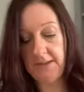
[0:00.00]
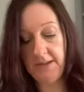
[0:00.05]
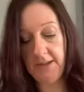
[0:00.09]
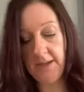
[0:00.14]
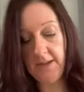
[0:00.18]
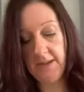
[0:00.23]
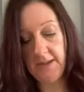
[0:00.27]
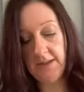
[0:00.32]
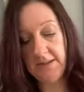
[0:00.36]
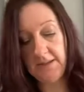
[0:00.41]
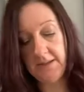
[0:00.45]

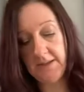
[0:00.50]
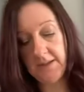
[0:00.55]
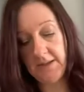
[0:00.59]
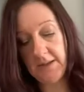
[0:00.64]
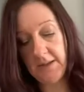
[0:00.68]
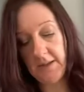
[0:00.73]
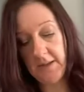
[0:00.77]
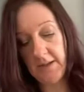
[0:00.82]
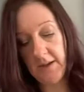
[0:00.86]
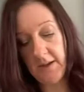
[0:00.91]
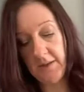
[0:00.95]
is,
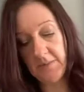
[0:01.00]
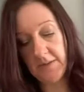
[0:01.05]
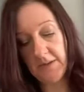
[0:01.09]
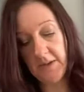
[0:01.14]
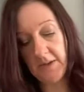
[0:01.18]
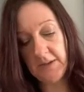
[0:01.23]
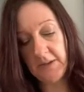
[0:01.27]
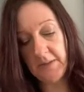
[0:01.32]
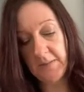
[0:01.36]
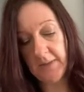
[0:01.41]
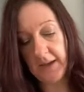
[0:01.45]
I was
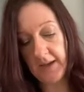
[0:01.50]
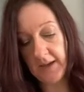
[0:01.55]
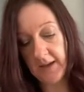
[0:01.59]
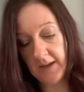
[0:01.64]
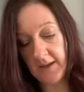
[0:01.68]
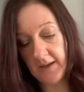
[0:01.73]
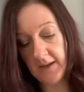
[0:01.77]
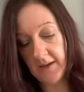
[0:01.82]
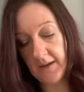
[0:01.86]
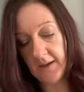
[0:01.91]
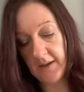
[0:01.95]
going to
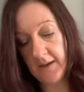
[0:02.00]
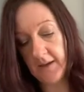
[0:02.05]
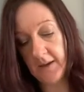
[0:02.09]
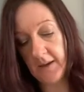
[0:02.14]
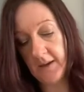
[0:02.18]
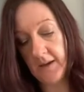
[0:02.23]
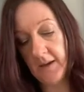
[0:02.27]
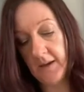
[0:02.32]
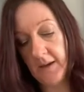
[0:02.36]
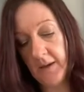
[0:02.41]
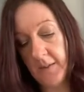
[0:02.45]
make
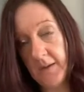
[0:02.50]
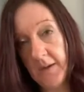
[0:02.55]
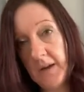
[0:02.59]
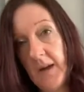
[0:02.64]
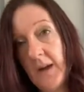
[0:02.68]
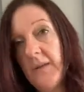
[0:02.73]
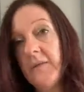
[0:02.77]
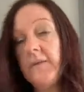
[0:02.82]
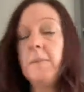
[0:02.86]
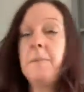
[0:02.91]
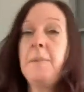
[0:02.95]
a,
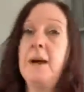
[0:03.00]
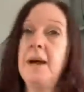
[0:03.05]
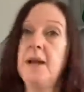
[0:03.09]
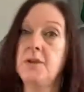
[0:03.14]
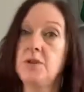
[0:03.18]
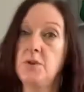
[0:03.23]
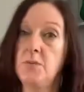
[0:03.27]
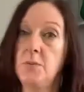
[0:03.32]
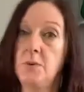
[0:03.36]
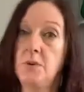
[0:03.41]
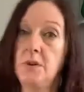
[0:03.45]
kind of a
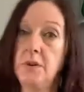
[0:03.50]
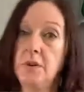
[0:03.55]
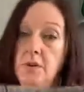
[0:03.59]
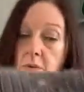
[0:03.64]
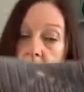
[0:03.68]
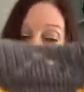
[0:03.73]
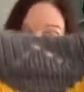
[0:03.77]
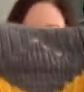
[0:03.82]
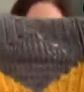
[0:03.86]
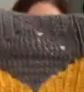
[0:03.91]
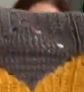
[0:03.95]
patchwork
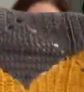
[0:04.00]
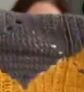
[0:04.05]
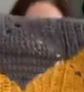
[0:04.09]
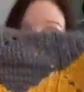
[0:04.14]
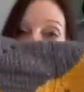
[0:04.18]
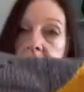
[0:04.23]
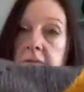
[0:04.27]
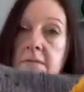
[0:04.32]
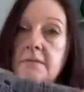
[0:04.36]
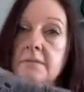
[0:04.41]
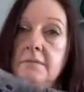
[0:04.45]
quilted
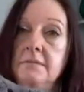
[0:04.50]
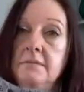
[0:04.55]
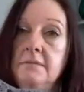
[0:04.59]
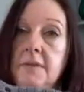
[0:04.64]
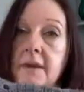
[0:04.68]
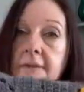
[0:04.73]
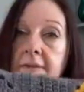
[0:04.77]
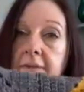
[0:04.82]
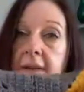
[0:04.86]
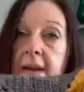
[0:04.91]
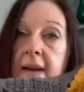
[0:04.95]

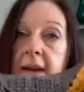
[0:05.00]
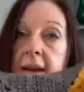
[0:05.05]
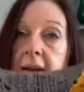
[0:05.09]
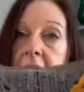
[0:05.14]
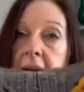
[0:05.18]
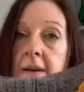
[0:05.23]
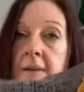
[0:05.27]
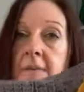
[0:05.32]
affair.